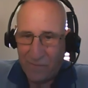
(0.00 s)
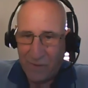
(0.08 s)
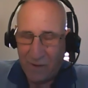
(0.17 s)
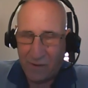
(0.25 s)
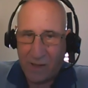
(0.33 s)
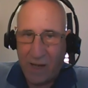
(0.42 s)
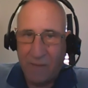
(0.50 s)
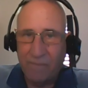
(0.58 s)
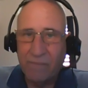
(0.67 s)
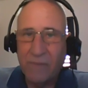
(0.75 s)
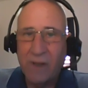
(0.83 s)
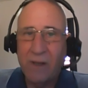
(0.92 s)
Okay,
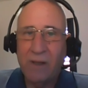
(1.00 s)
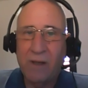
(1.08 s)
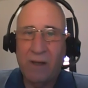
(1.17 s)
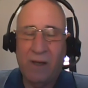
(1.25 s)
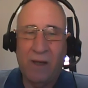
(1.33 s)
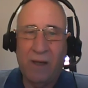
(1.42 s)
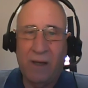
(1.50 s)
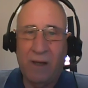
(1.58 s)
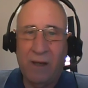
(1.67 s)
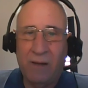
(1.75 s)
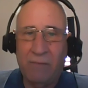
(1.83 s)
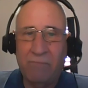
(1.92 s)

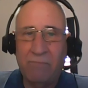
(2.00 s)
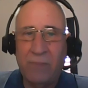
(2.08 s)
and